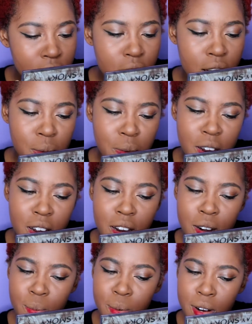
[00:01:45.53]
I might
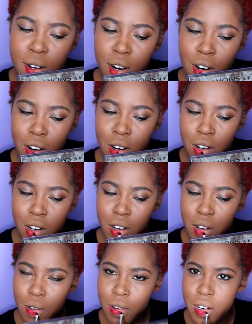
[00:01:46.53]
add a bit of orange
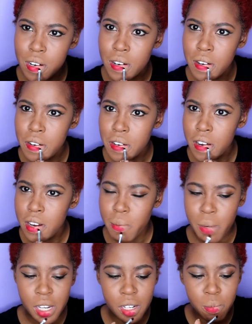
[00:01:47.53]
to it just to
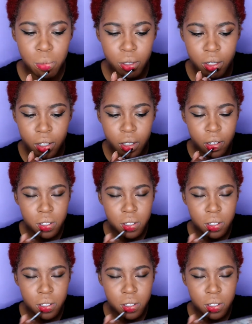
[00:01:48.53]
make it more